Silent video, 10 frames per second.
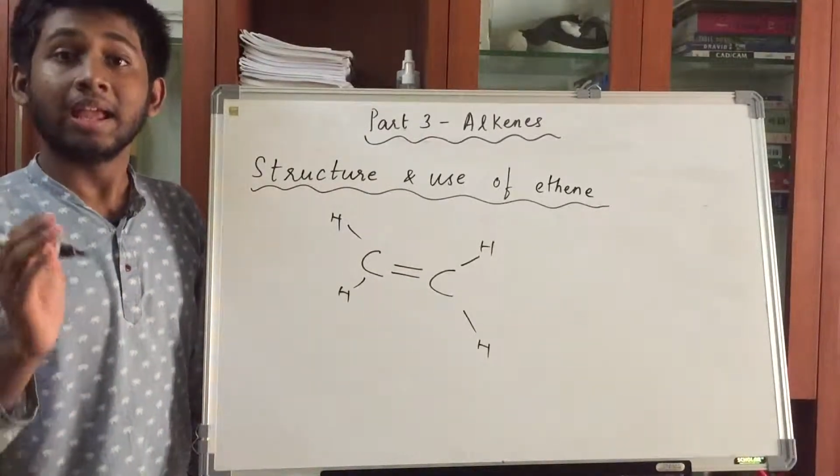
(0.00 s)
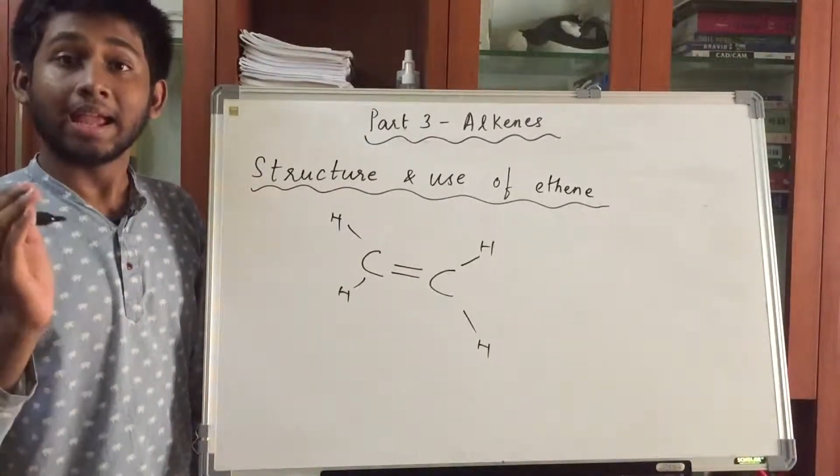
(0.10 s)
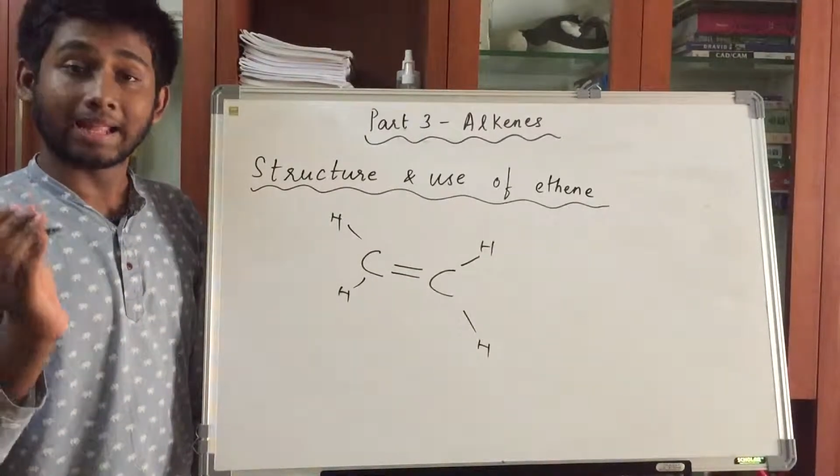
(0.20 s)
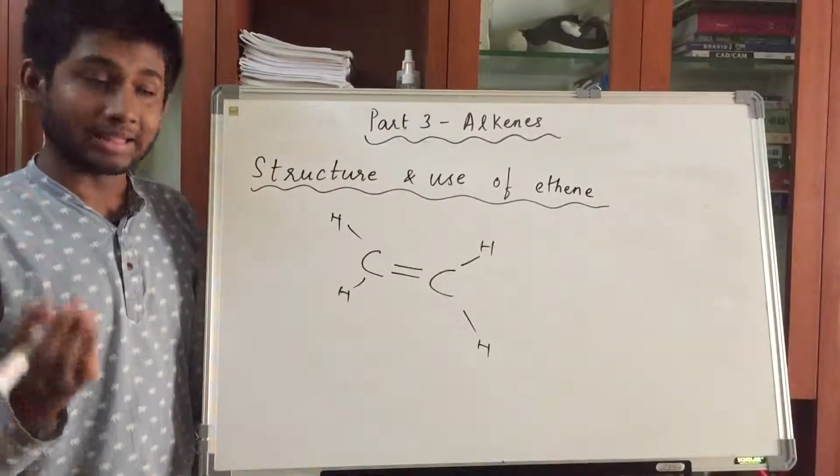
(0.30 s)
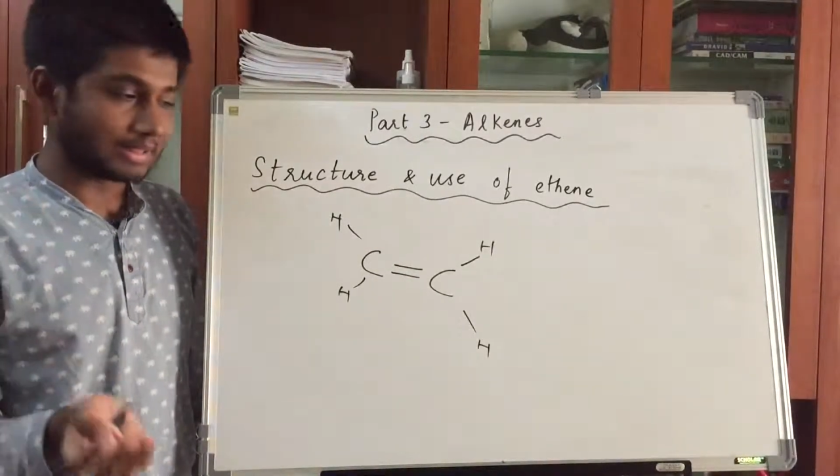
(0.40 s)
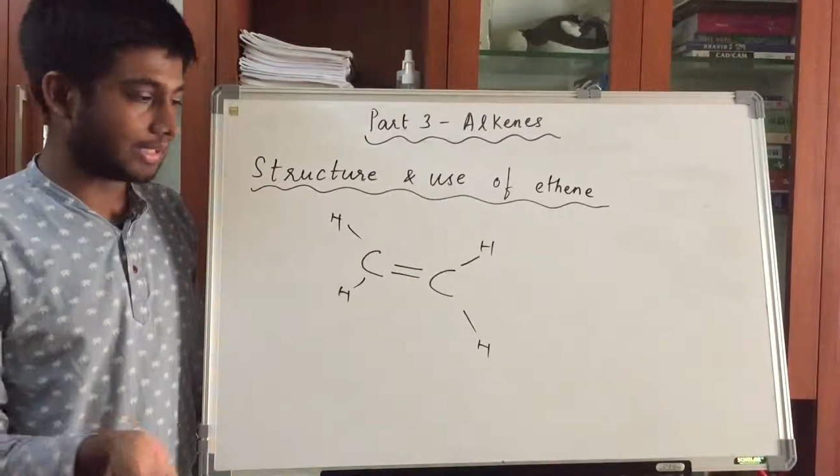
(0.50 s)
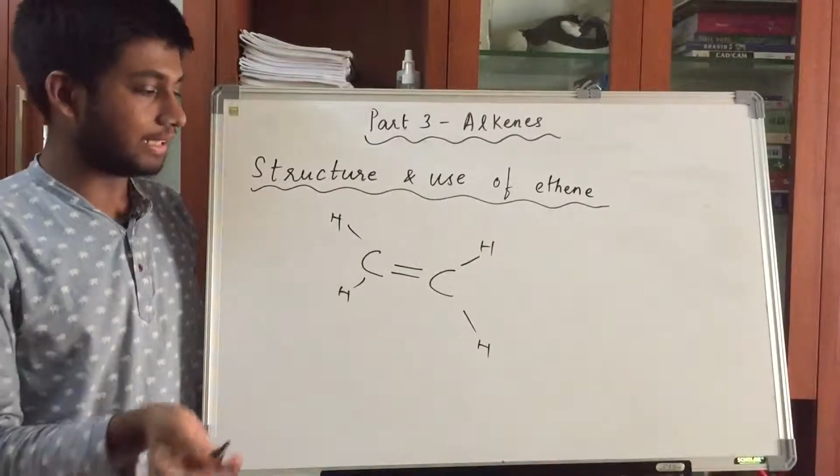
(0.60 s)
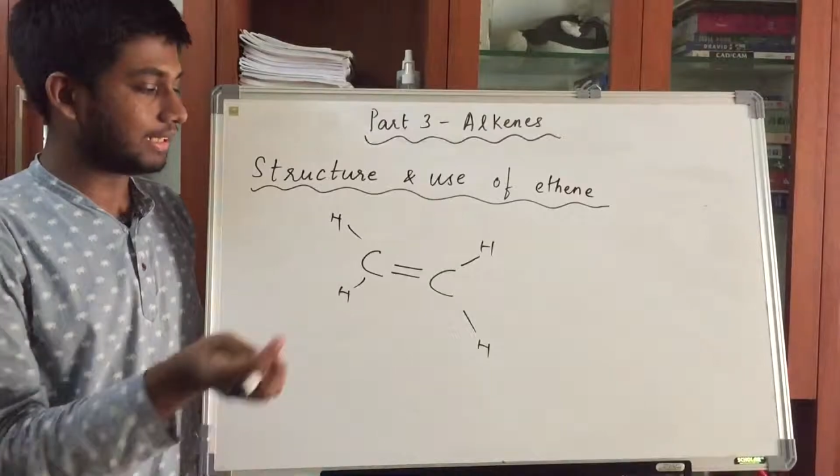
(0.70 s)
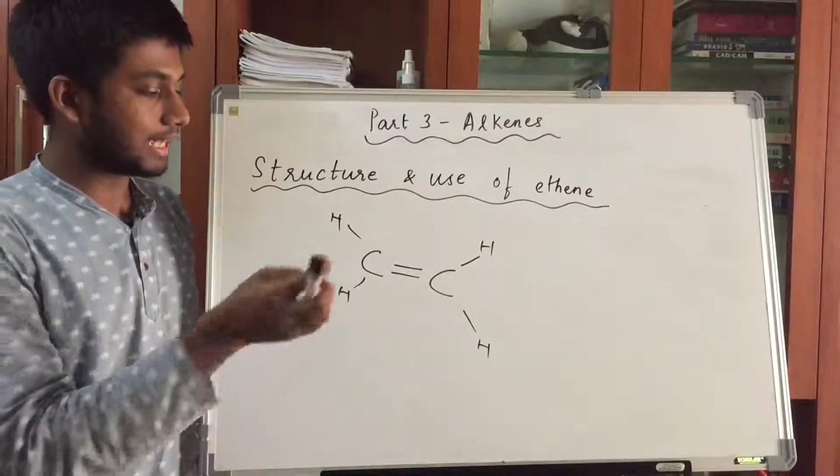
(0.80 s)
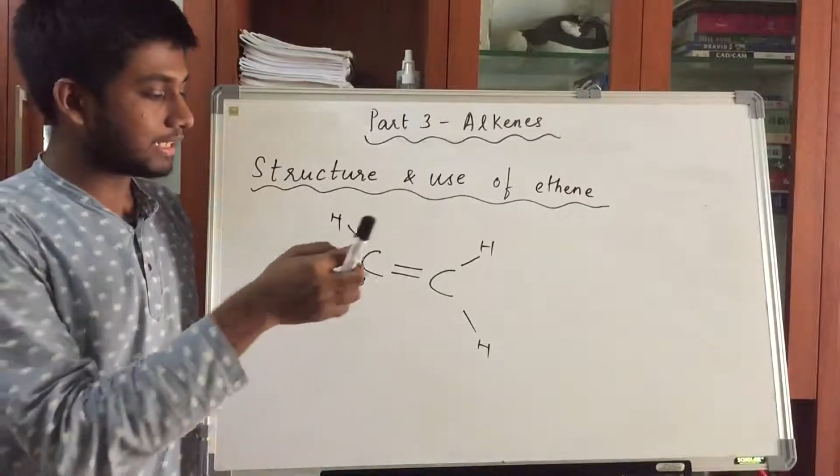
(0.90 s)
And
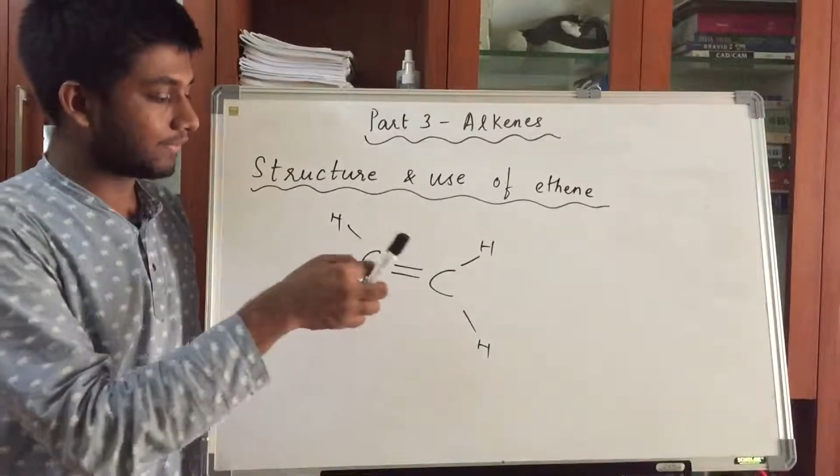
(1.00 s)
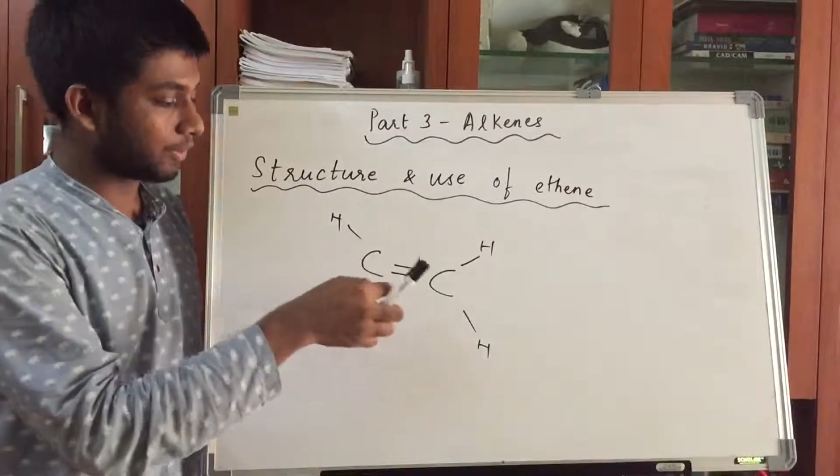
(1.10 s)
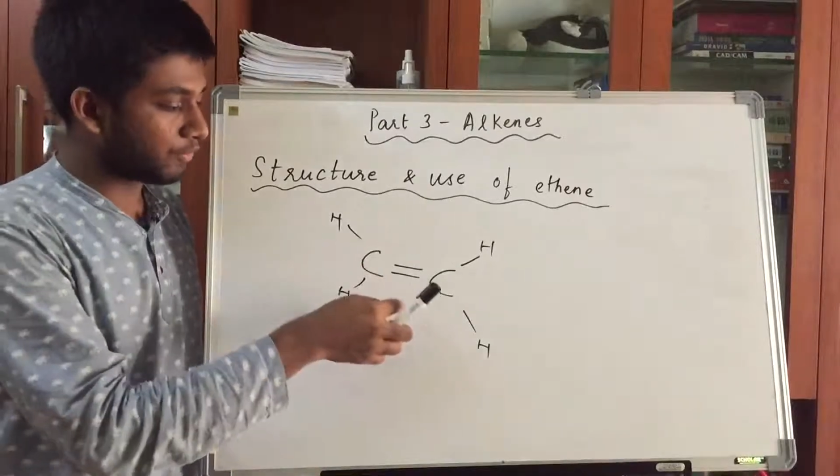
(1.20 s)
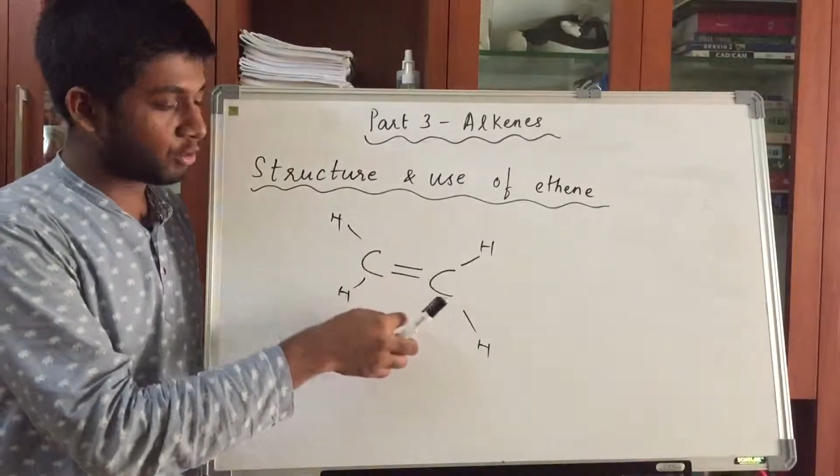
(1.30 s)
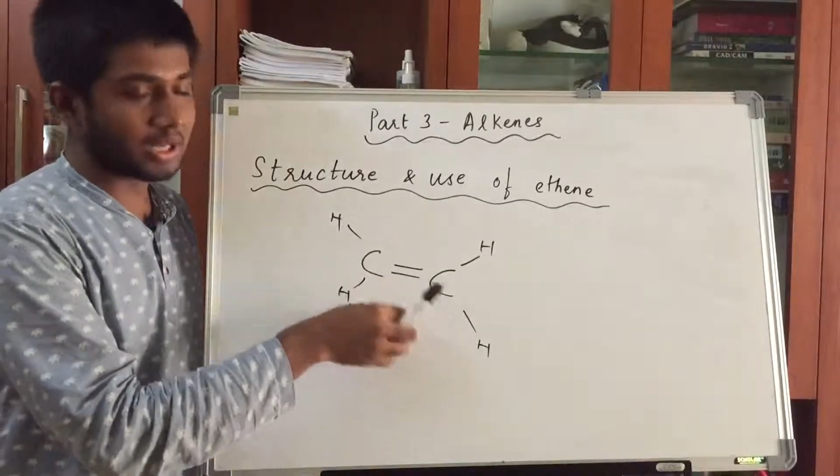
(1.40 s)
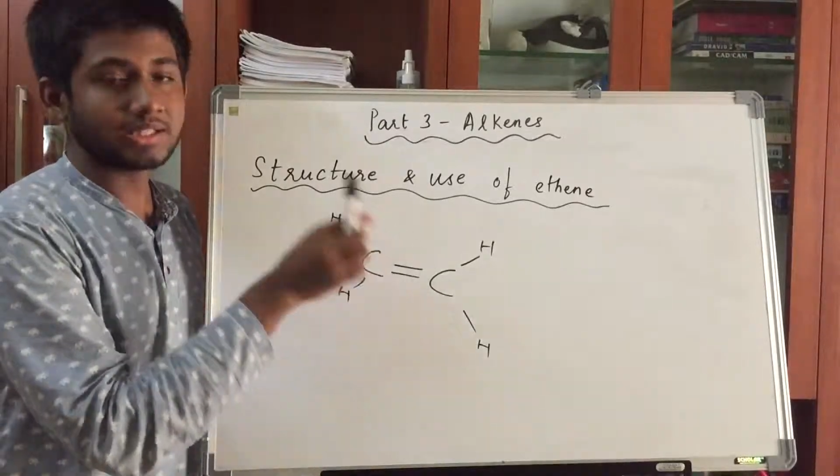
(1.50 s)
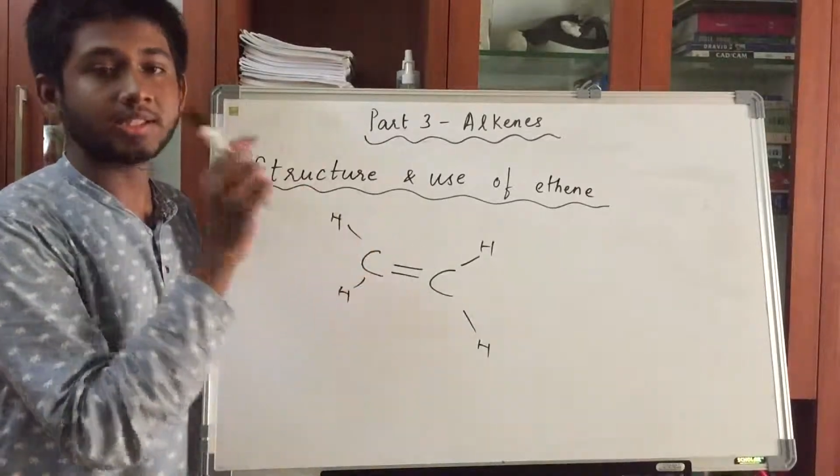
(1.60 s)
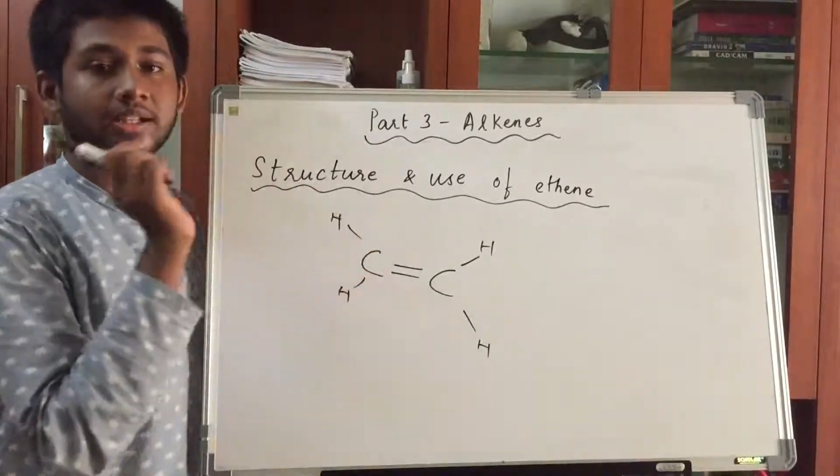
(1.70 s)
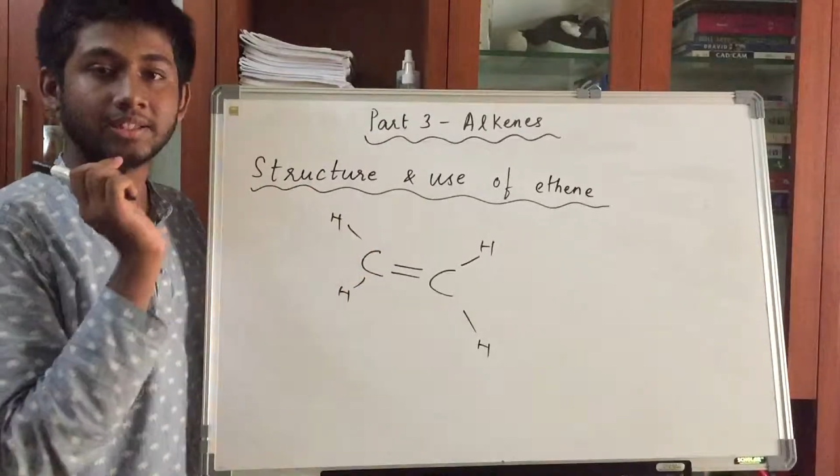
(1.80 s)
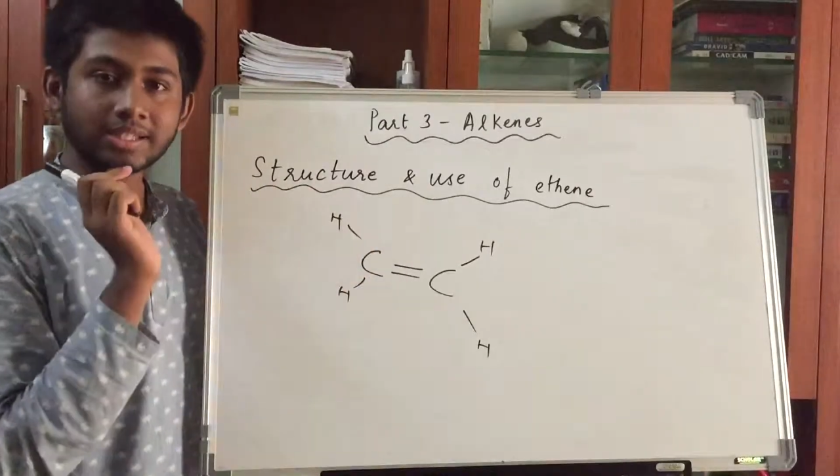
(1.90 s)
in case if you
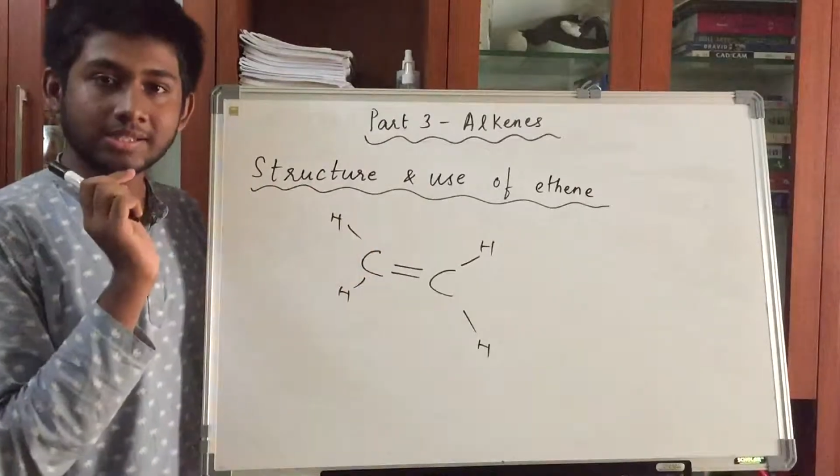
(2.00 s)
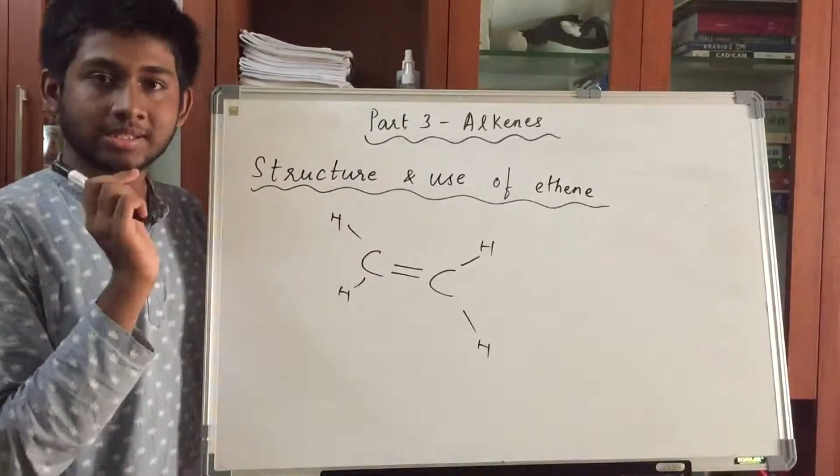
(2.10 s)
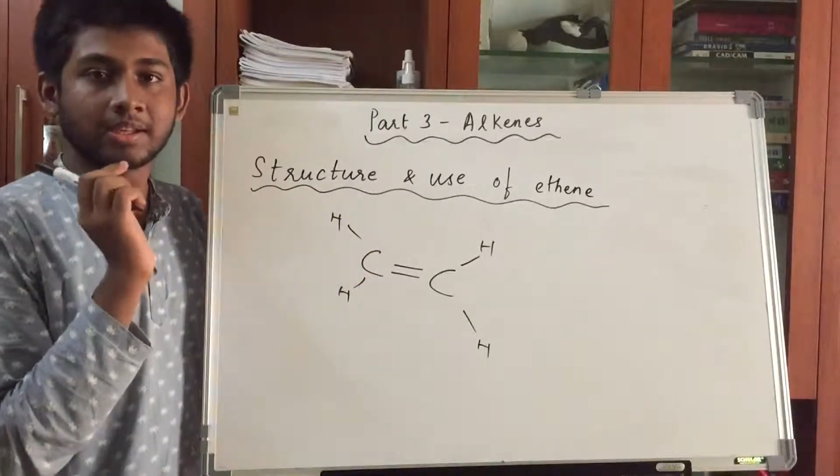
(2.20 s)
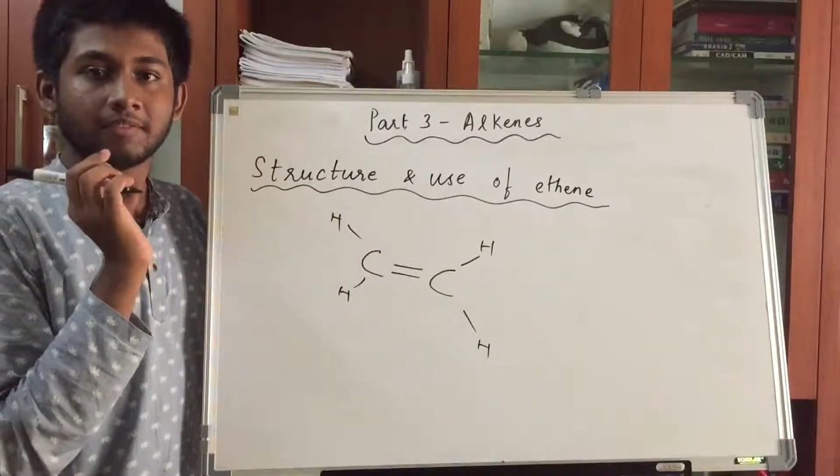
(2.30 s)
consider this,